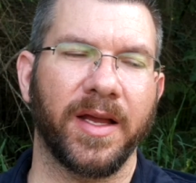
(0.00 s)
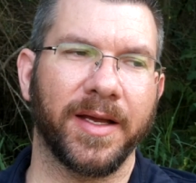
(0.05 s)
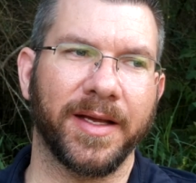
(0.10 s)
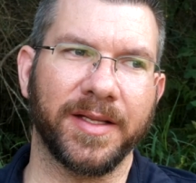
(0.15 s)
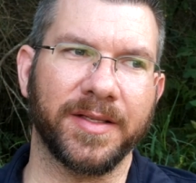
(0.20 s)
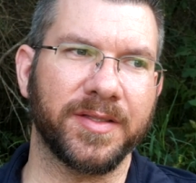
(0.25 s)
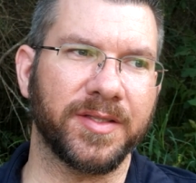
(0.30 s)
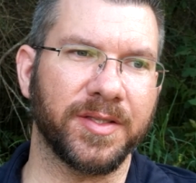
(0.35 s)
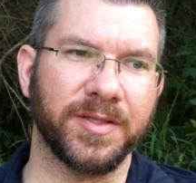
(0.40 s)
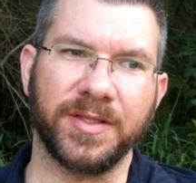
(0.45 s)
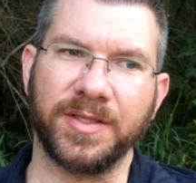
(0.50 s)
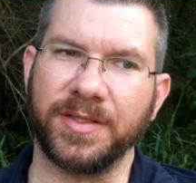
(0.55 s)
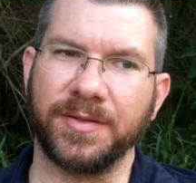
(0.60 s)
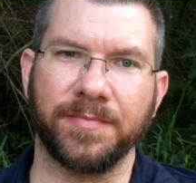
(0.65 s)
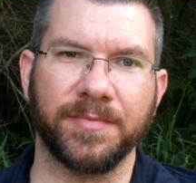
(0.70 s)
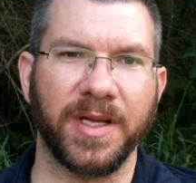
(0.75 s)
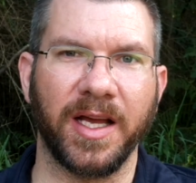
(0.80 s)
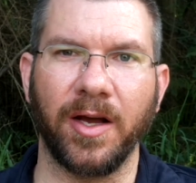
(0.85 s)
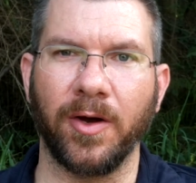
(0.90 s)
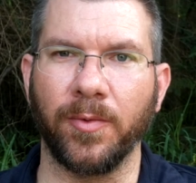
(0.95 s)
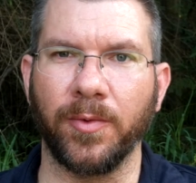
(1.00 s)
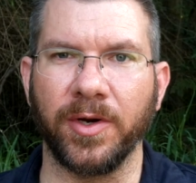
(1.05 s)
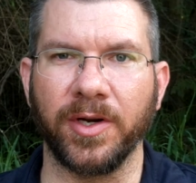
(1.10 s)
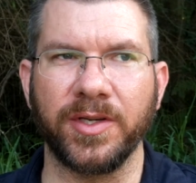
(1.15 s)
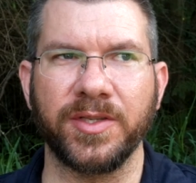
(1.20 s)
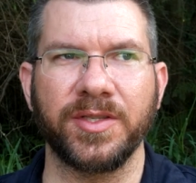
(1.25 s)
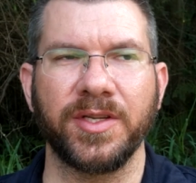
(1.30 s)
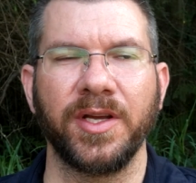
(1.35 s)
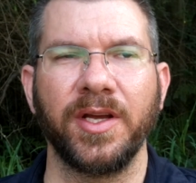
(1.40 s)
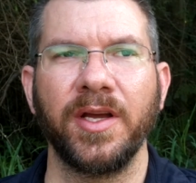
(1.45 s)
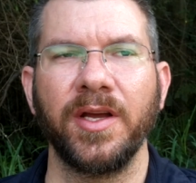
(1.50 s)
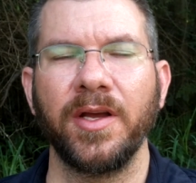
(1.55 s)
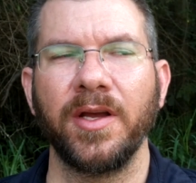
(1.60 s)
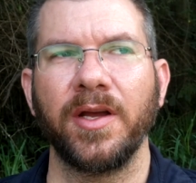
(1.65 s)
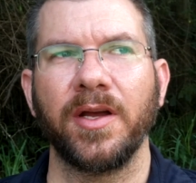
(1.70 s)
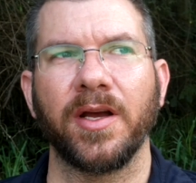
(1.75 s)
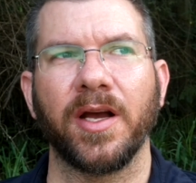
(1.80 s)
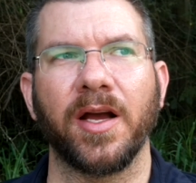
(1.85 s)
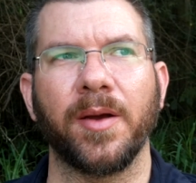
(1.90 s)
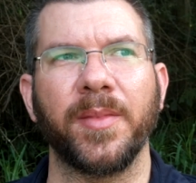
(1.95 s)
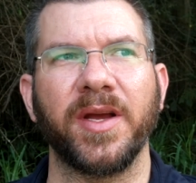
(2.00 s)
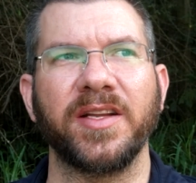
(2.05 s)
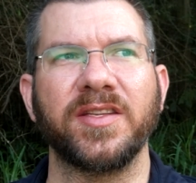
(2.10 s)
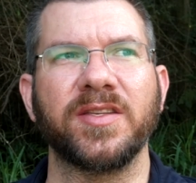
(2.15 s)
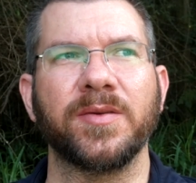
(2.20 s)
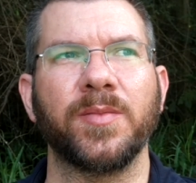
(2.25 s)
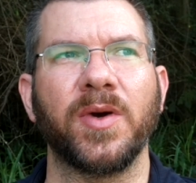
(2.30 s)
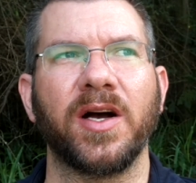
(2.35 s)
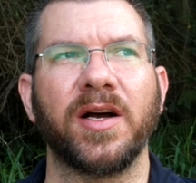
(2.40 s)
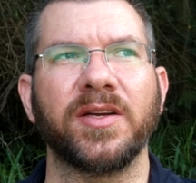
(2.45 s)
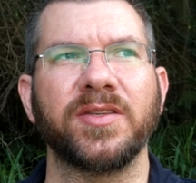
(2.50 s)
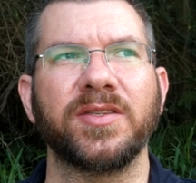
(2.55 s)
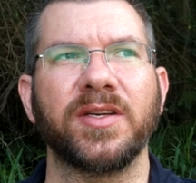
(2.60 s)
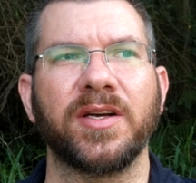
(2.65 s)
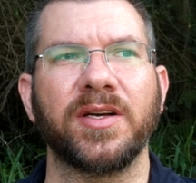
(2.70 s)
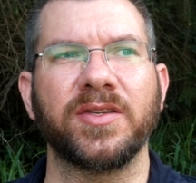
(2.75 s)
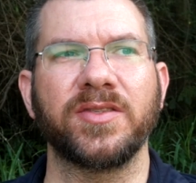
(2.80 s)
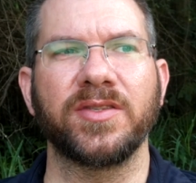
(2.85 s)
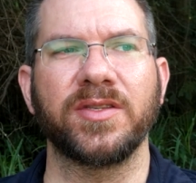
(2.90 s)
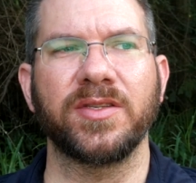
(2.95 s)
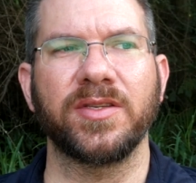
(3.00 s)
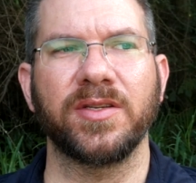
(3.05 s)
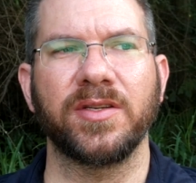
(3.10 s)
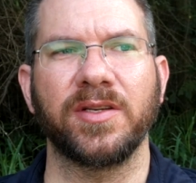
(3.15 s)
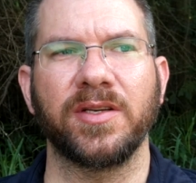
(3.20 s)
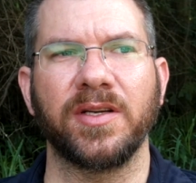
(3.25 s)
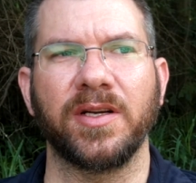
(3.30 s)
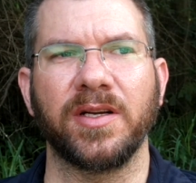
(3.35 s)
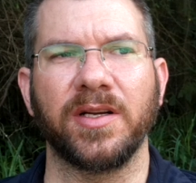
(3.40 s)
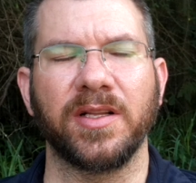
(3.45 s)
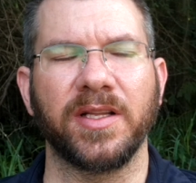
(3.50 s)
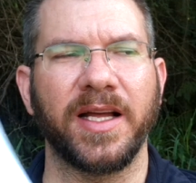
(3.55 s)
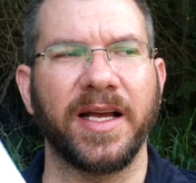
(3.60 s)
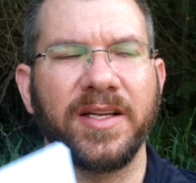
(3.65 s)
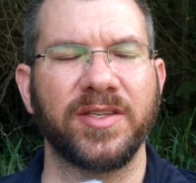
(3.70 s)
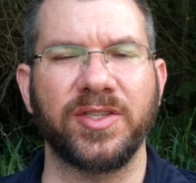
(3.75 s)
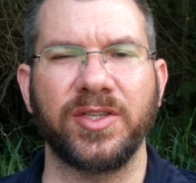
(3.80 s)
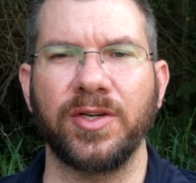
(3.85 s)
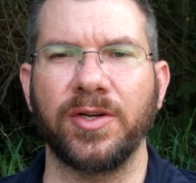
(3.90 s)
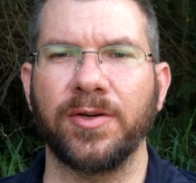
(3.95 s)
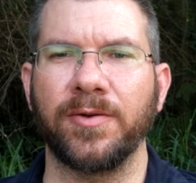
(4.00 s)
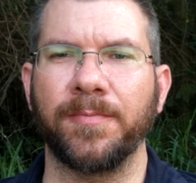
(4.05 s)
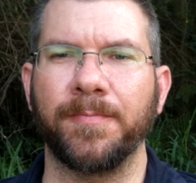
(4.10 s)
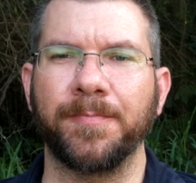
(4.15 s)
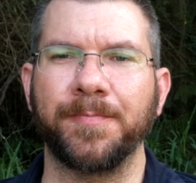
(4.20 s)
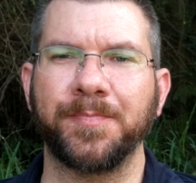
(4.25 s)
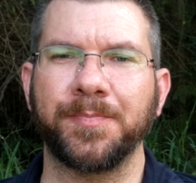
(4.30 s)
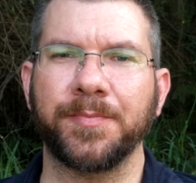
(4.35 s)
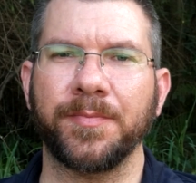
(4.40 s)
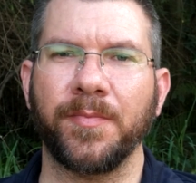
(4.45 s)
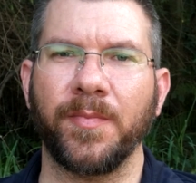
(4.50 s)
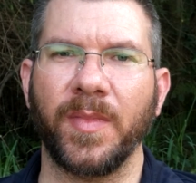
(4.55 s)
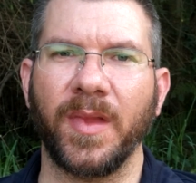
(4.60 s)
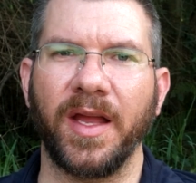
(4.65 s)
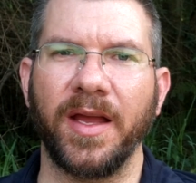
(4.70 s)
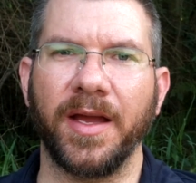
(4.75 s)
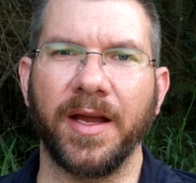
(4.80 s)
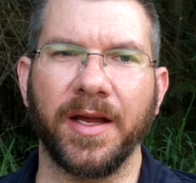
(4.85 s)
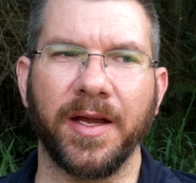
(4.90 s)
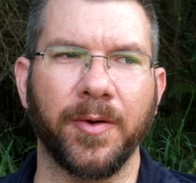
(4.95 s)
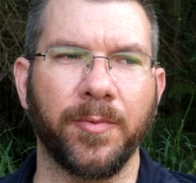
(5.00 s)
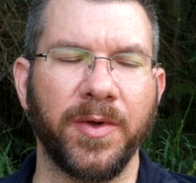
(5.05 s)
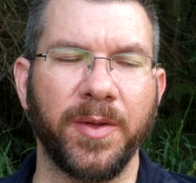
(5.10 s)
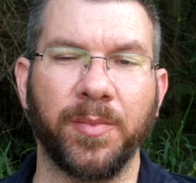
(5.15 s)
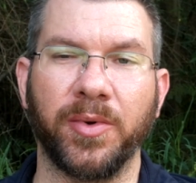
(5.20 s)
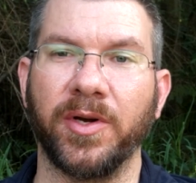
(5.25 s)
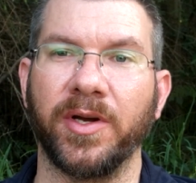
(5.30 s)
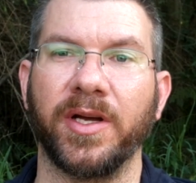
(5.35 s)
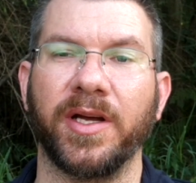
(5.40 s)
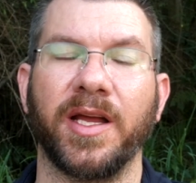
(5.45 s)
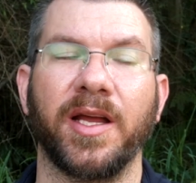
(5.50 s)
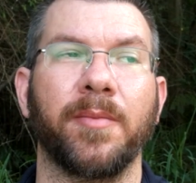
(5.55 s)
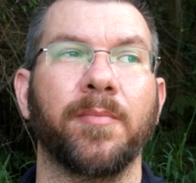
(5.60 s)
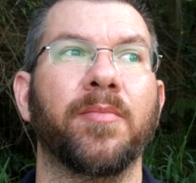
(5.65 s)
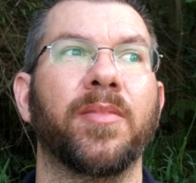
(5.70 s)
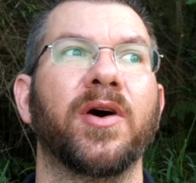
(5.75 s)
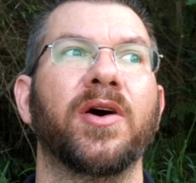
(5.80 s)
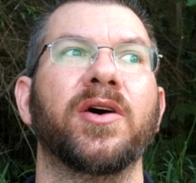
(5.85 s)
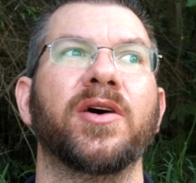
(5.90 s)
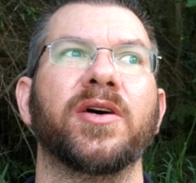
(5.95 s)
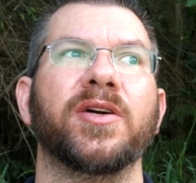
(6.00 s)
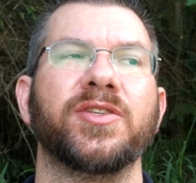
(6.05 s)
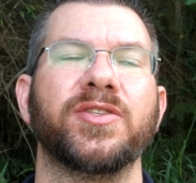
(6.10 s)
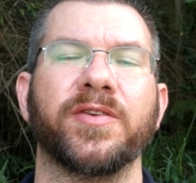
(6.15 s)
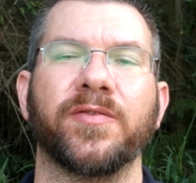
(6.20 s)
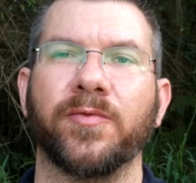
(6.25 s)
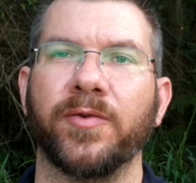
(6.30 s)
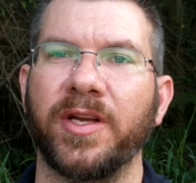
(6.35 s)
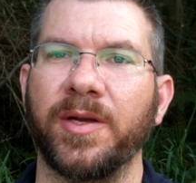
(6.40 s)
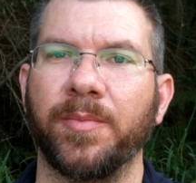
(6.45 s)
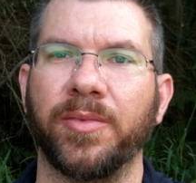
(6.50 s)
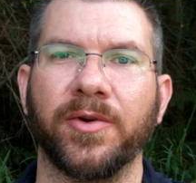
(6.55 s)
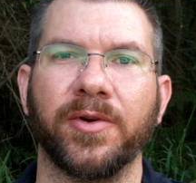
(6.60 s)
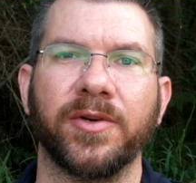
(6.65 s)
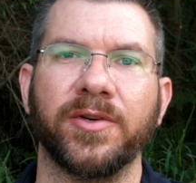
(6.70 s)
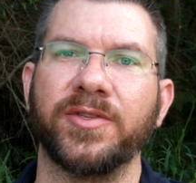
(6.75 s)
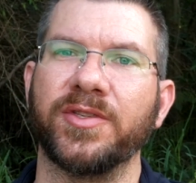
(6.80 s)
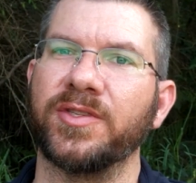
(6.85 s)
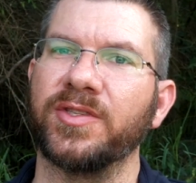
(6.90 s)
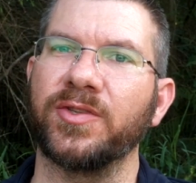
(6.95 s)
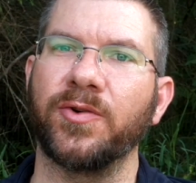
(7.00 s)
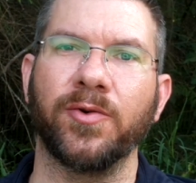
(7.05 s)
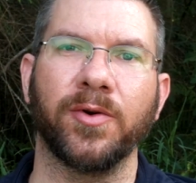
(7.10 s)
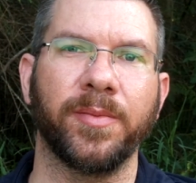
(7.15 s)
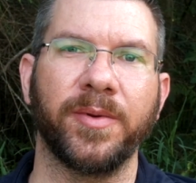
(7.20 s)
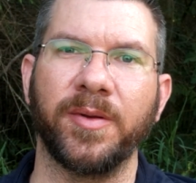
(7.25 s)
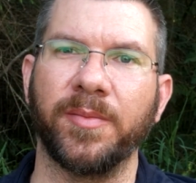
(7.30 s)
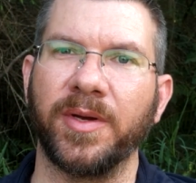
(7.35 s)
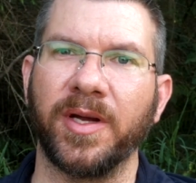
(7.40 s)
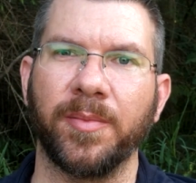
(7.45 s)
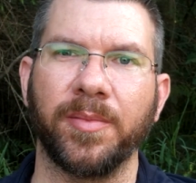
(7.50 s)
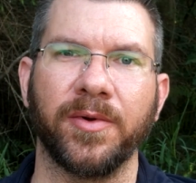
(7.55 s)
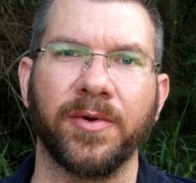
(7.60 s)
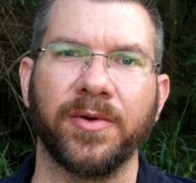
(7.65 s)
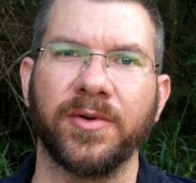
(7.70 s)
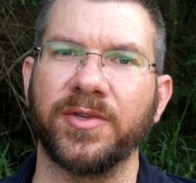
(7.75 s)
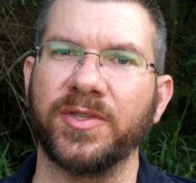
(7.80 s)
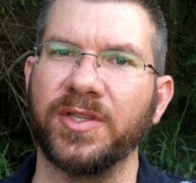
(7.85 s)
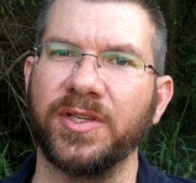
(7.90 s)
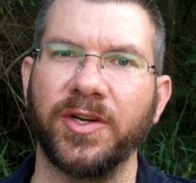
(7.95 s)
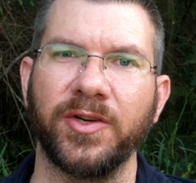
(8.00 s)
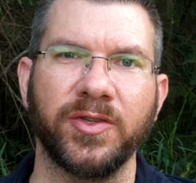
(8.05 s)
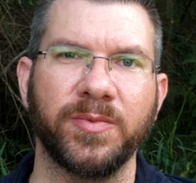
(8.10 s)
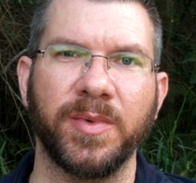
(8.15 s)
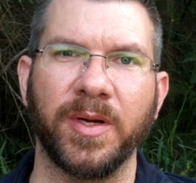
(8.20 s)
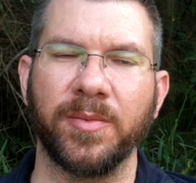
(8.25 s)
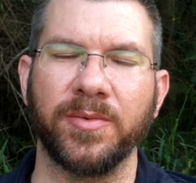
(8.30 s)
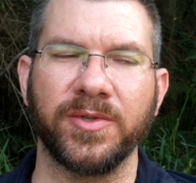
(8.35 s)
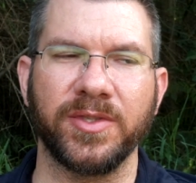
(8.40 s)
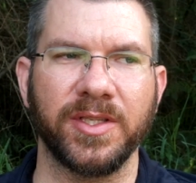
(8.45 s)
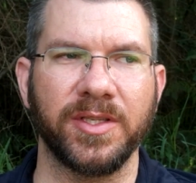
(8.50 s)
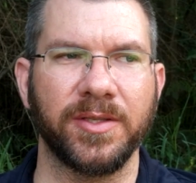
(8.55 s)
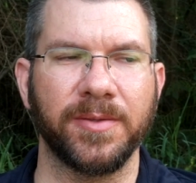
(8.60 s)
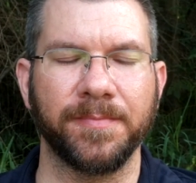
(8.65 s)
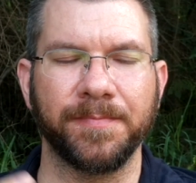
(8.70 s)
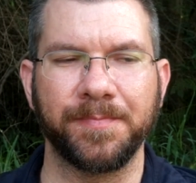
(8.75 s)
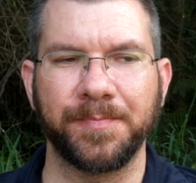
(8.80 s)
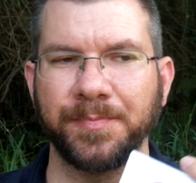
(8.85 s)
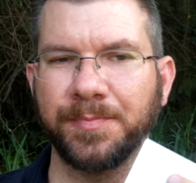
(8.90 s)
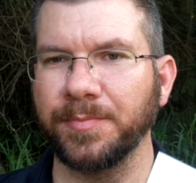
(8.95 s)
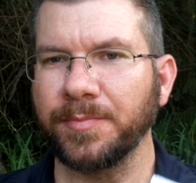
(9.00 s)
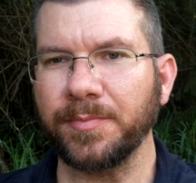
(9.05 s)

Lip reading: That's just how it works. I made some hot sauce last year, and we put a bunch of reapers and scorpion peppers and ghost peppers in.